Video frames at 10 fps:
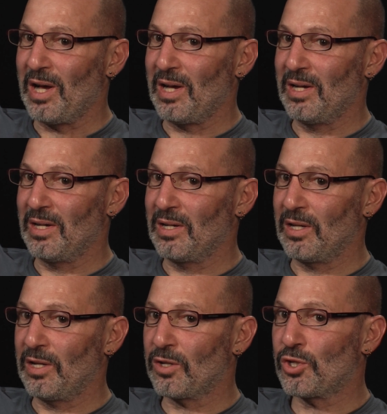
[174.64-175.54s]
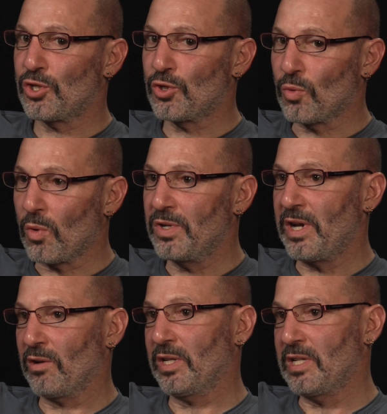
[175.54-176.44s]
an
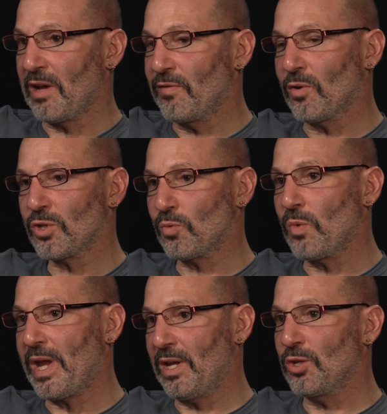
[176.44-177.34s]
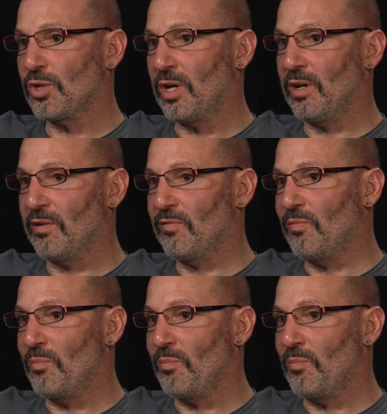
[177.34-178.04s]
extraordinarily diverse range of